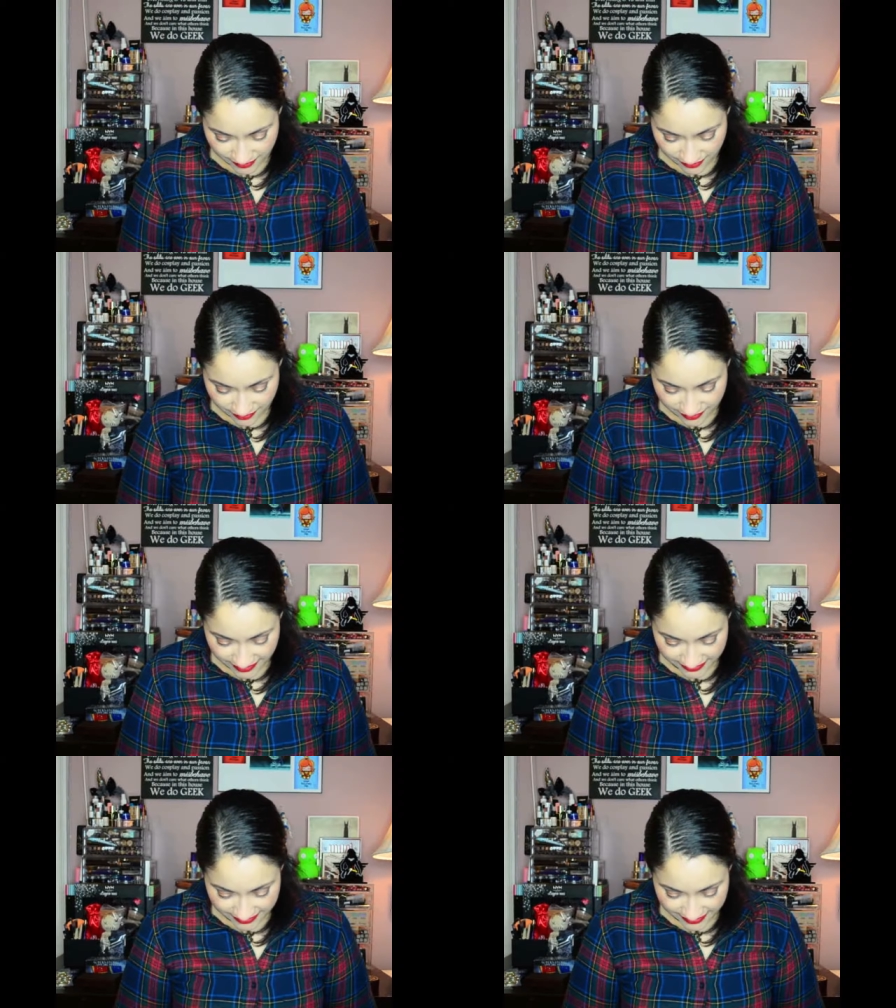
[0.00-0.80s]
Oh,
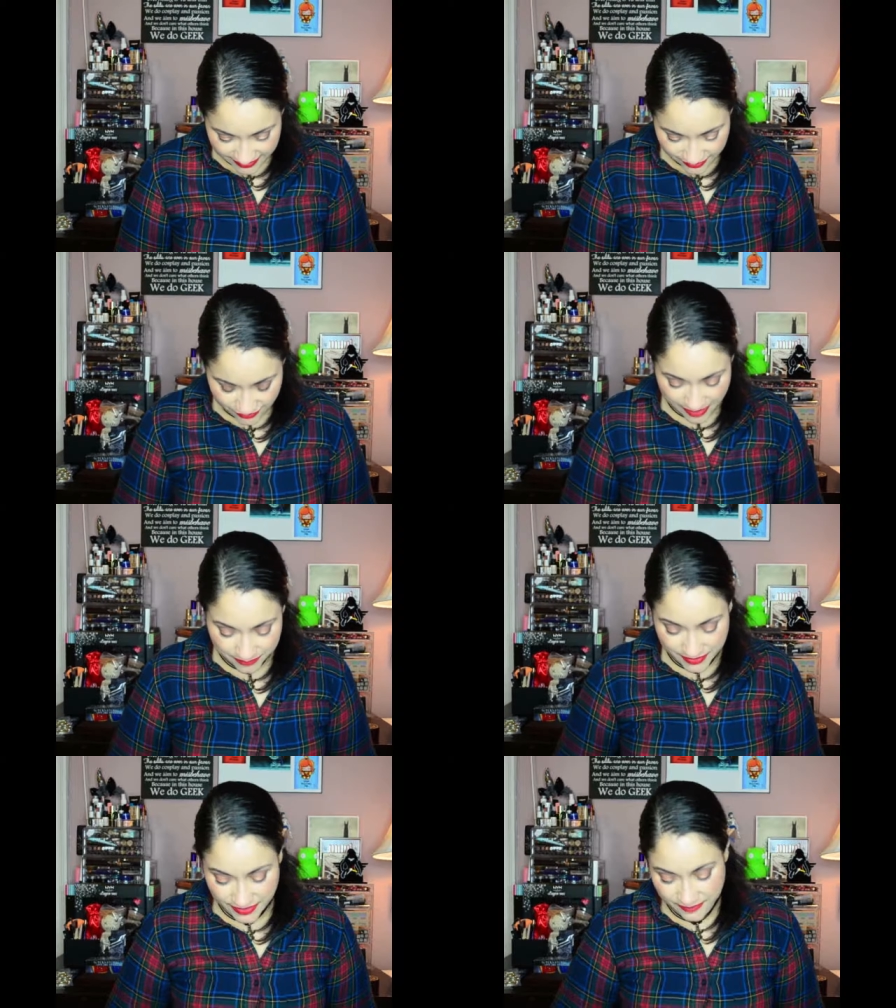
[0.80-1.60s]
that's kind of
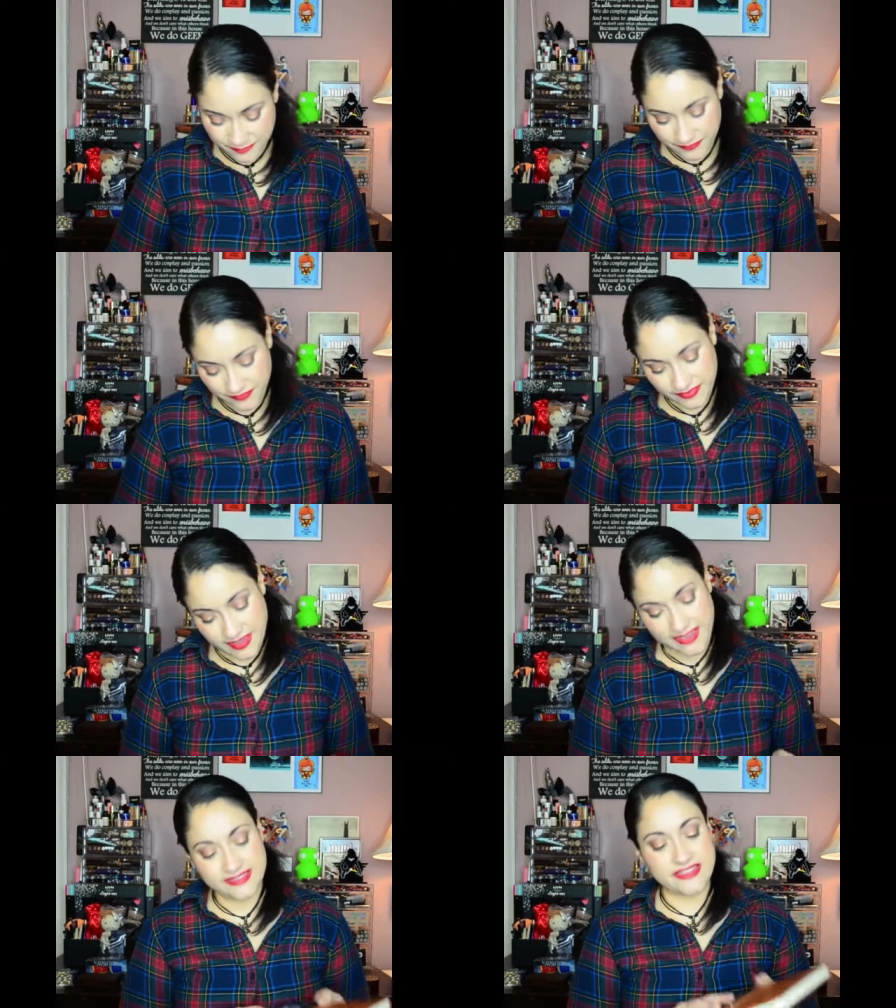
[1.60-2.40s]
crappy. I
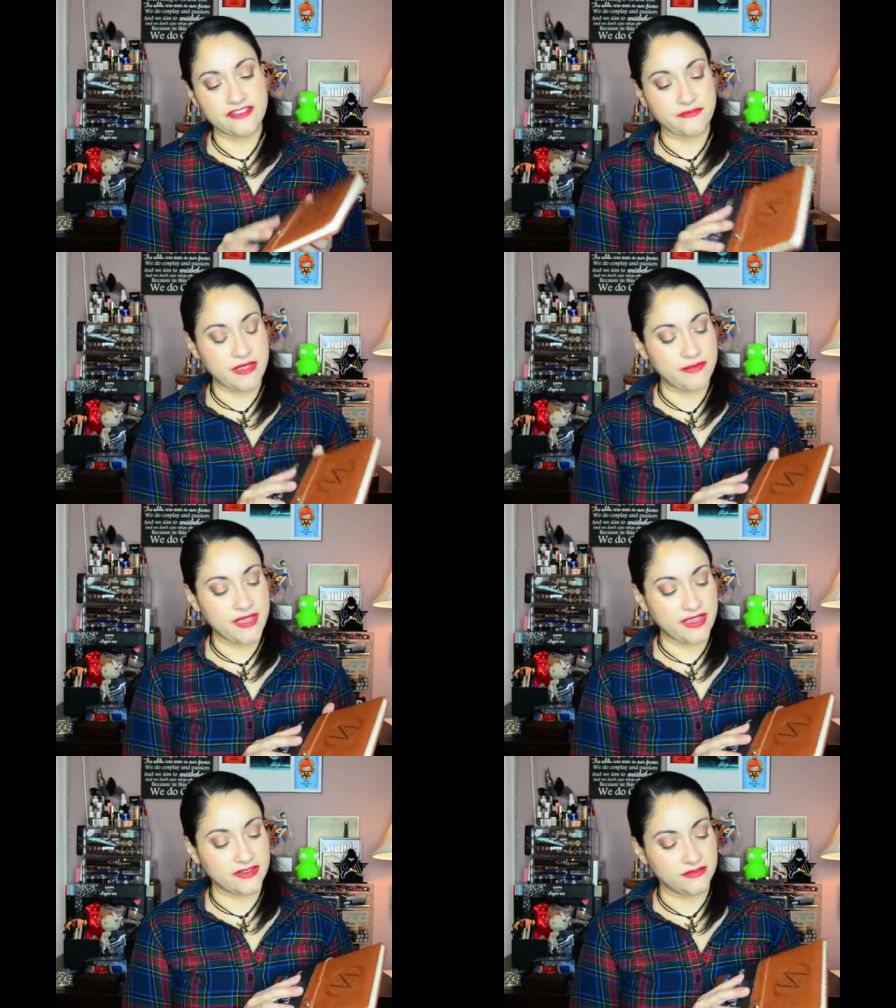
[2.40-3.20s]
gotta see if maybe
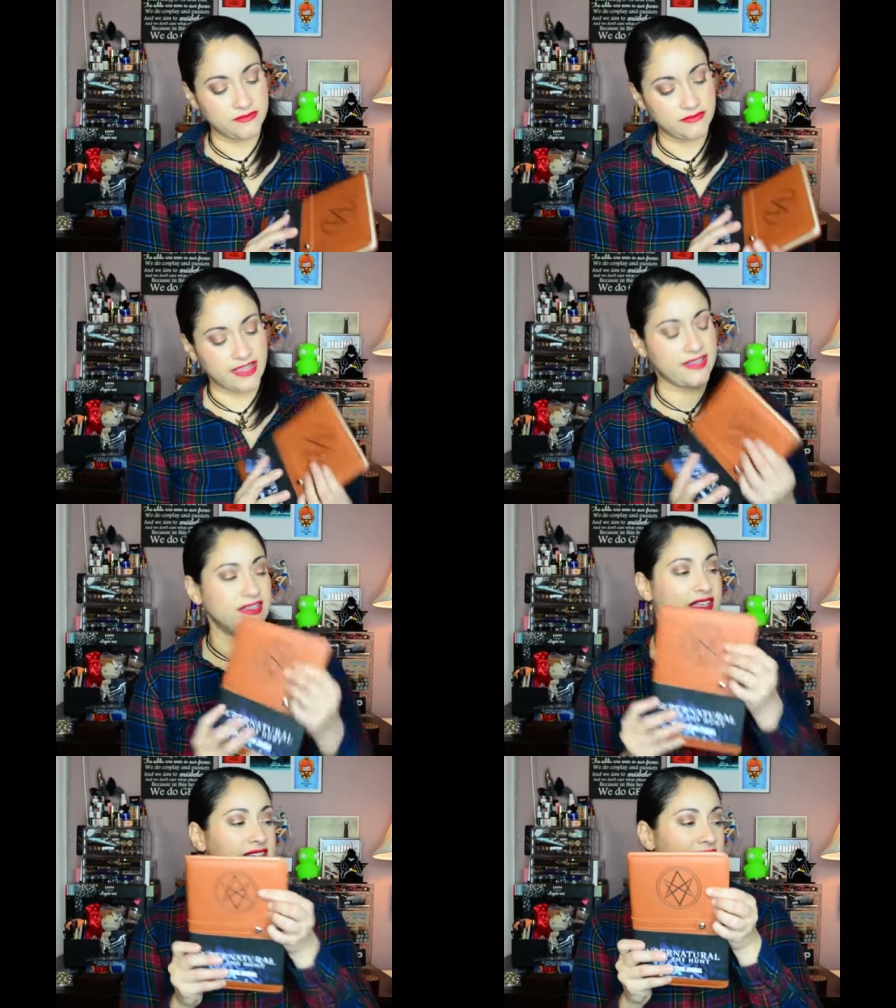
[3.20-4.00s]
I can, like,
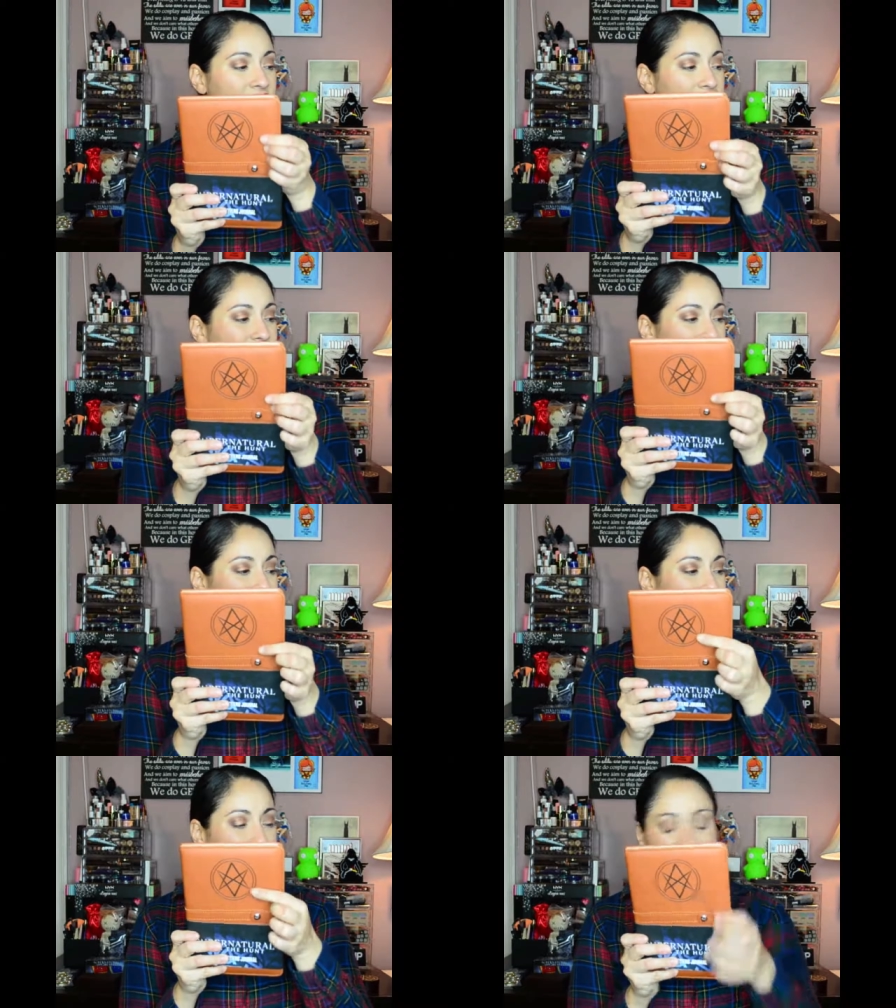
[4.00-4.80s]
clean that. It has,
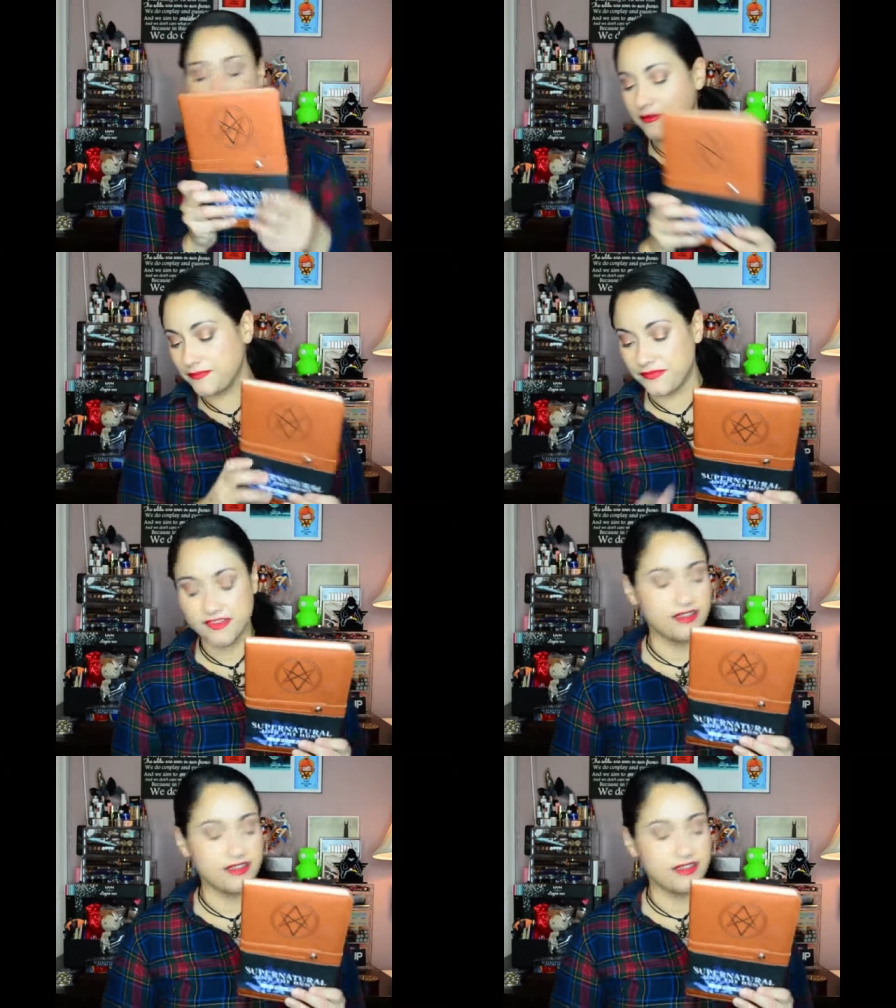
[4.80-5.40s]
like, look,